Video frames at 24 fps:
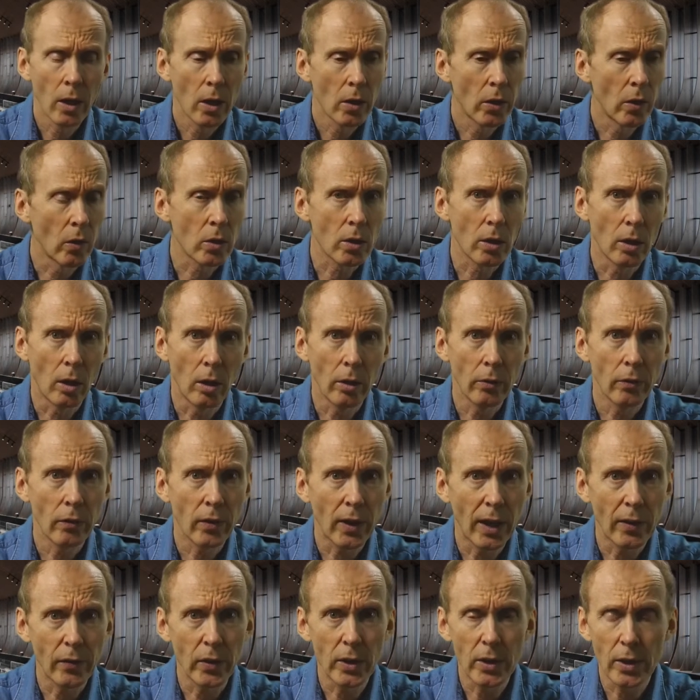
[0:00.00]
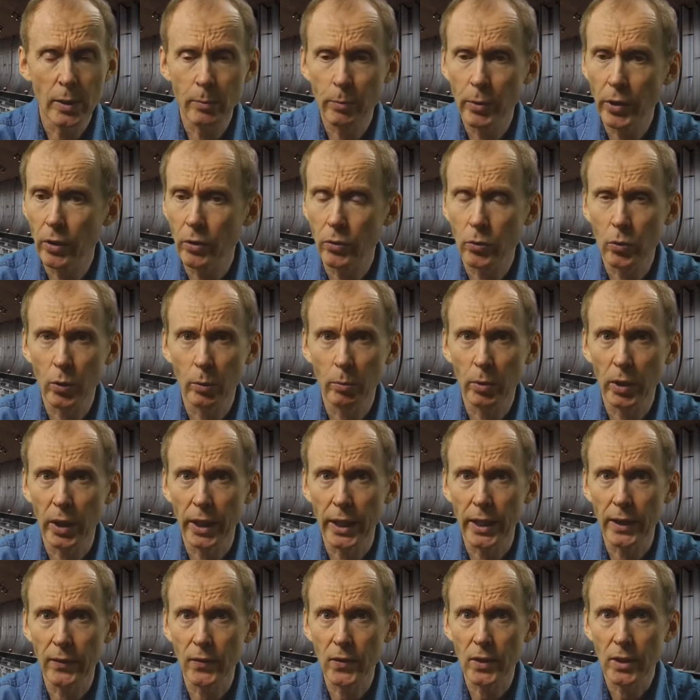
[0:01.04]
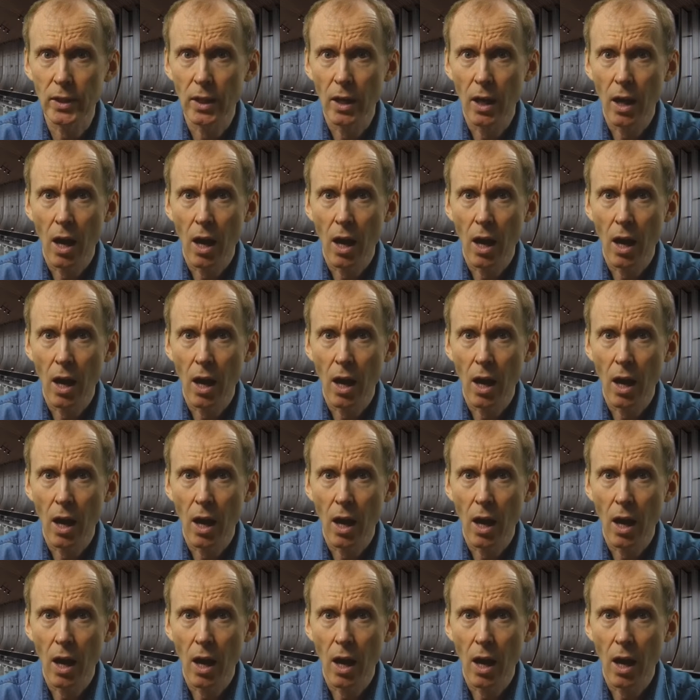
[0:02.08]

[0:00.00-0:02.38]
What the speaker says: There is no fluffy spiritual beliefs,